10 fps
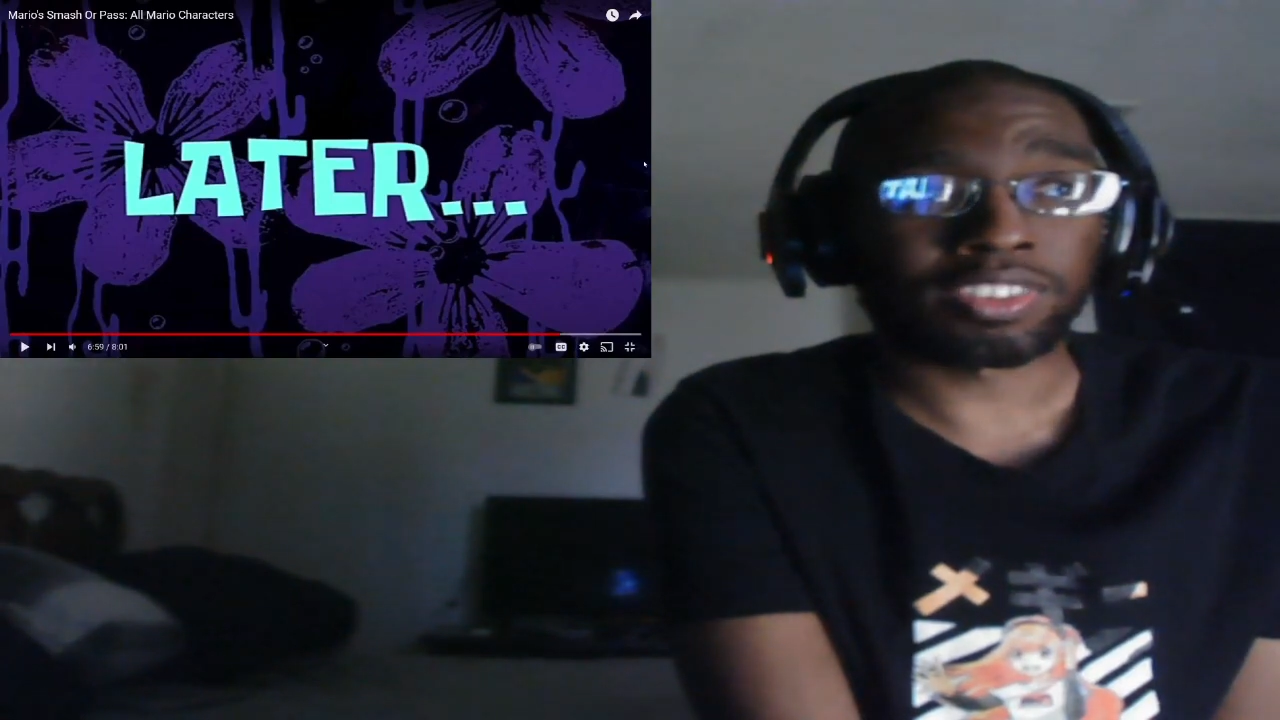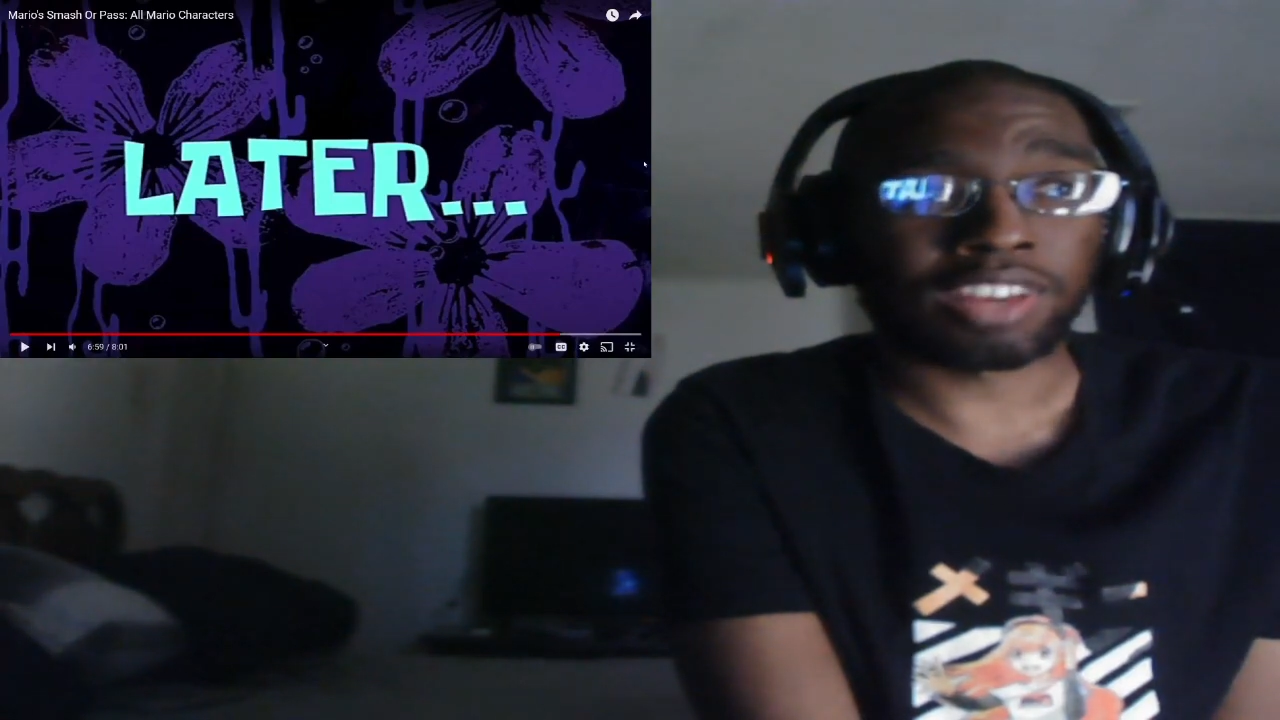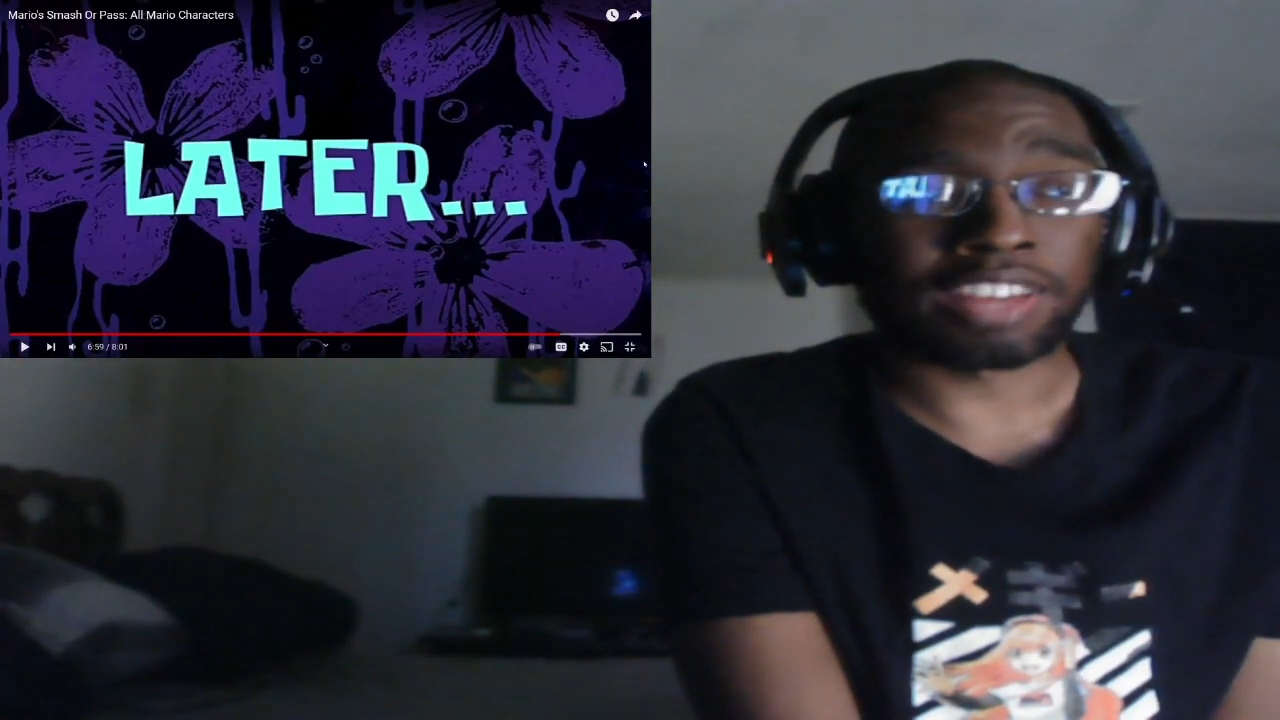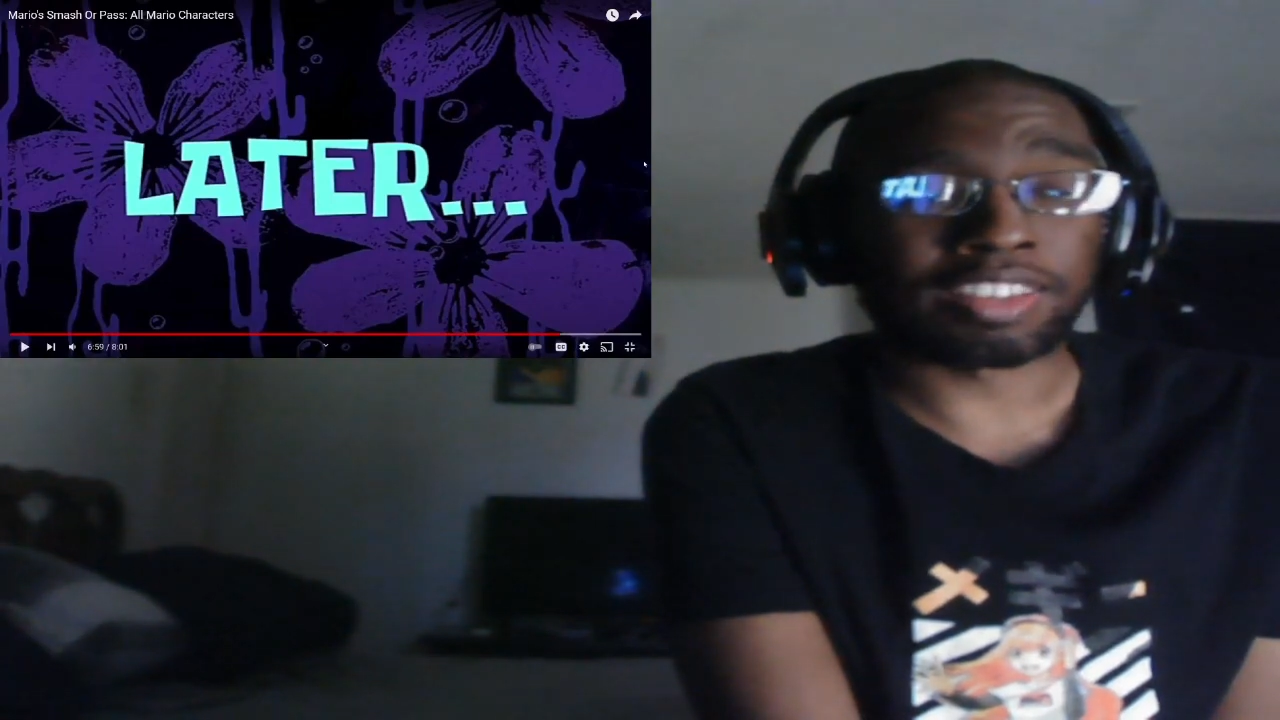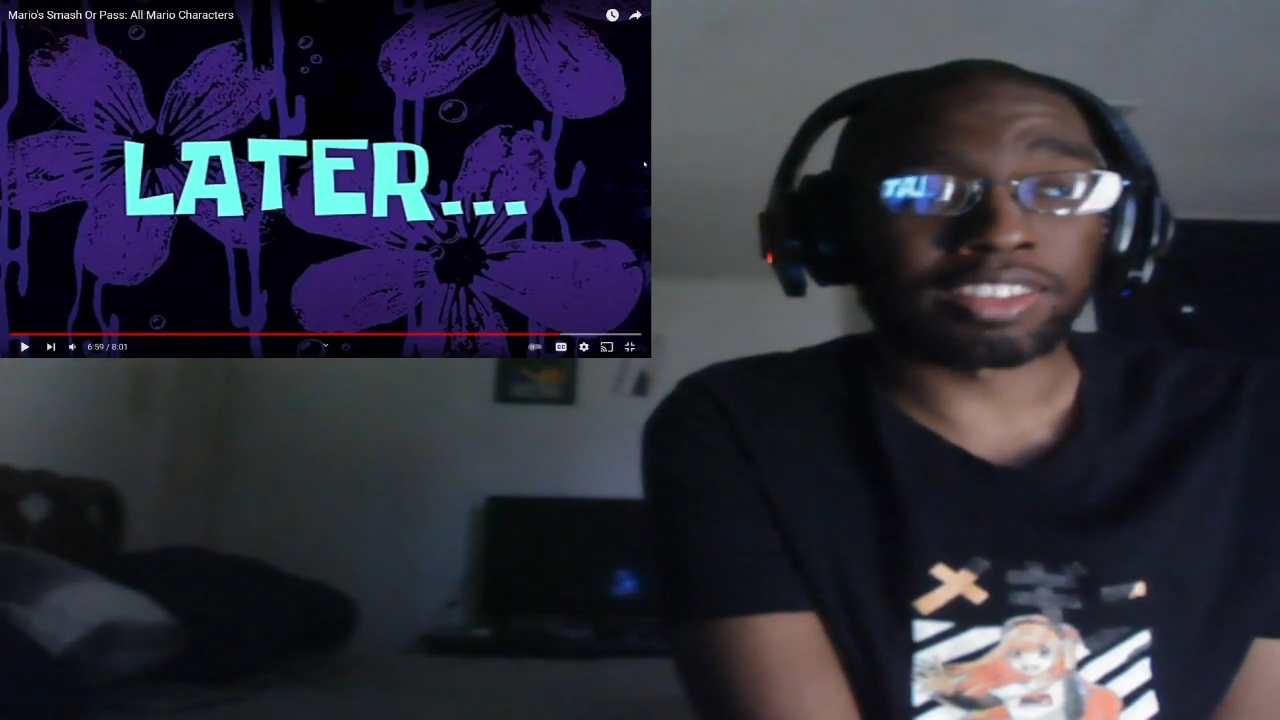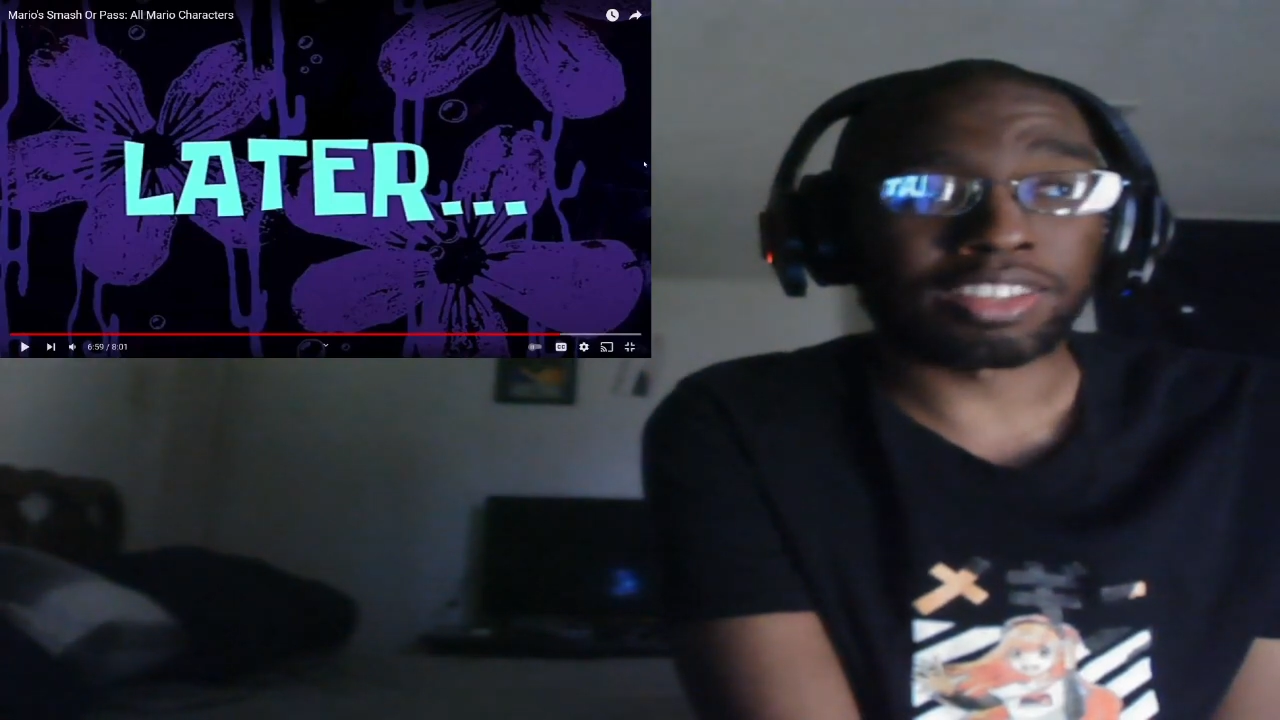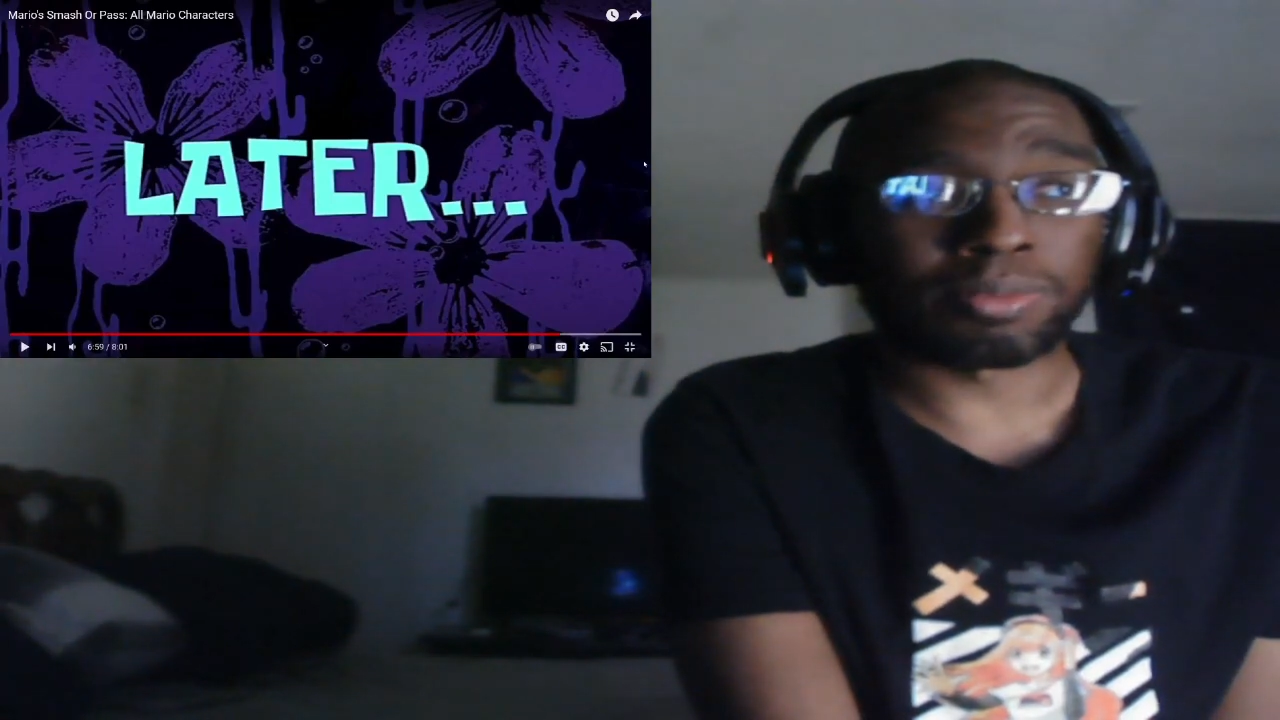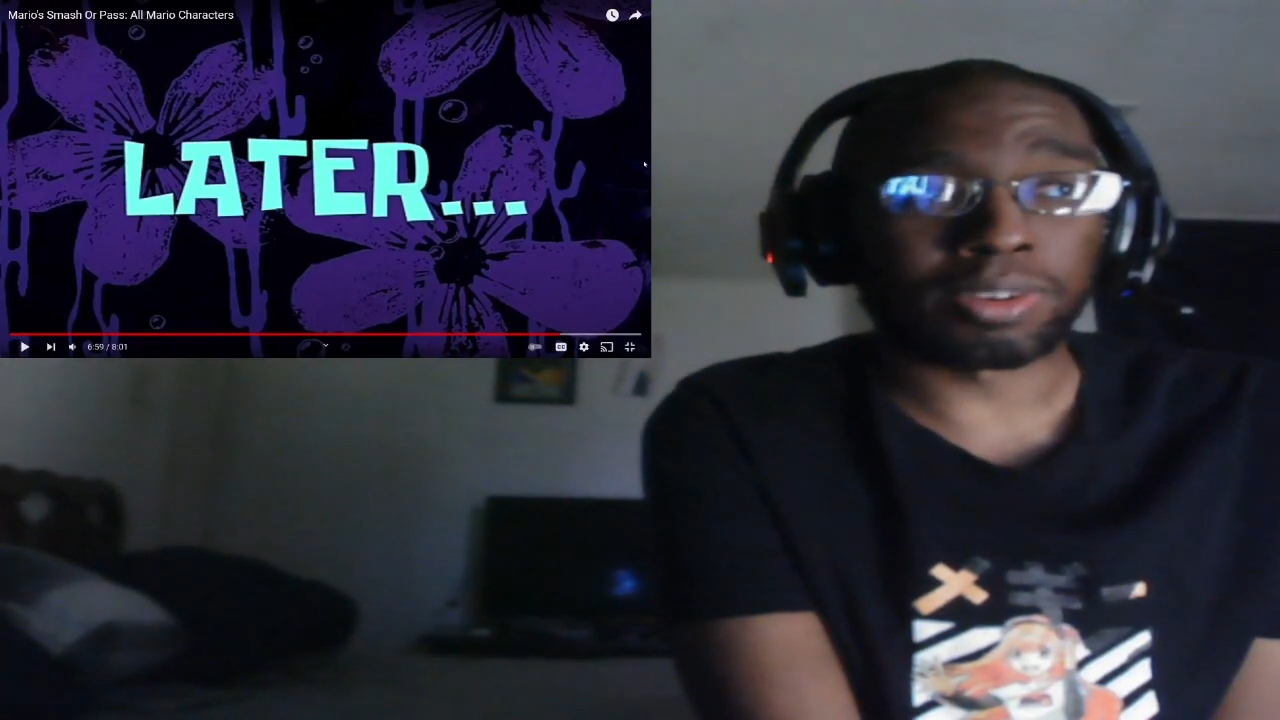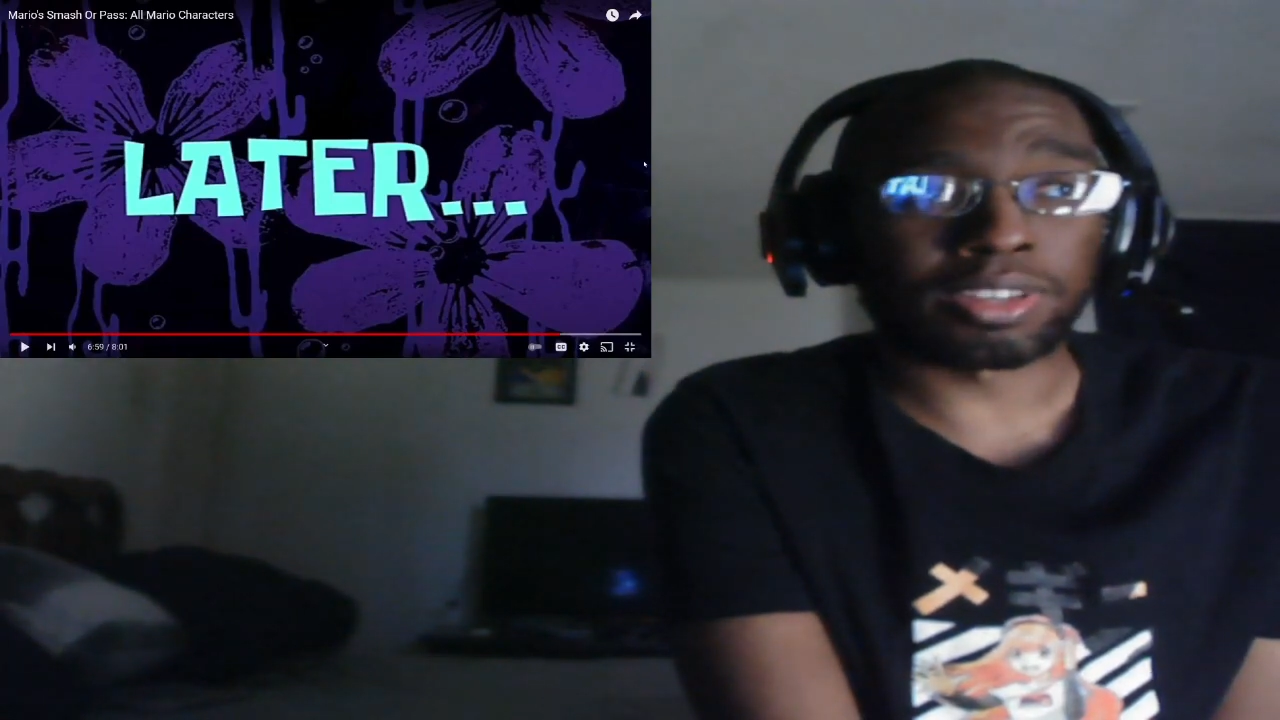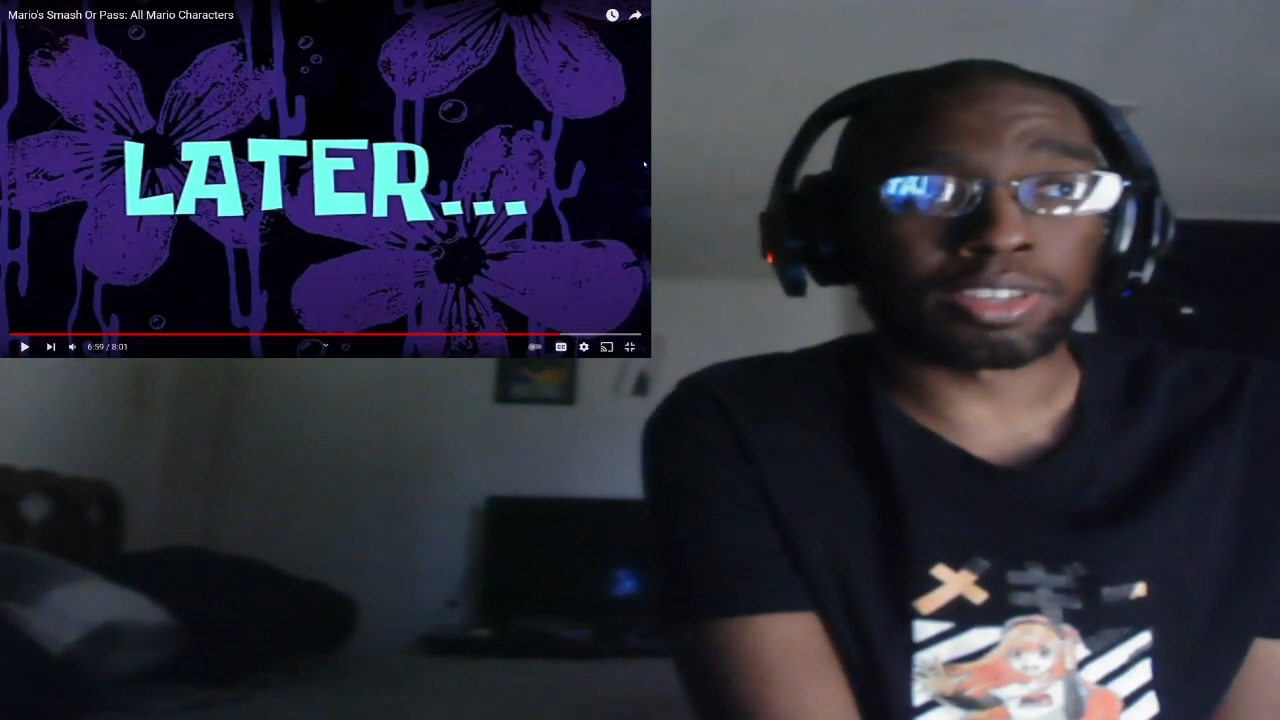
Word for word: I doubt he would,